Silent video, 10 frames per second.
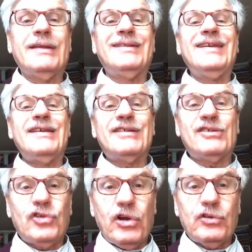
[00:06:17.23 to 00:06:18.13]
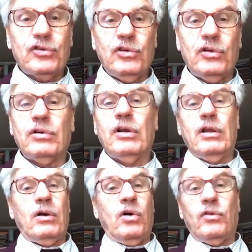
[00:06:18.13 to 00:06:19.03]

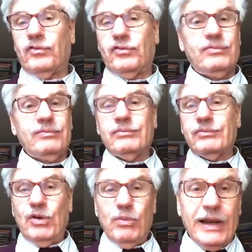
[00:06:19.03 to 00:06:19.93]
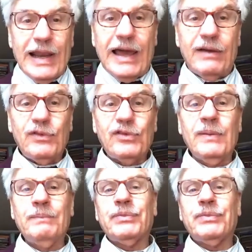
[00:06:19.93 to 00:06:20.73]
of human lives,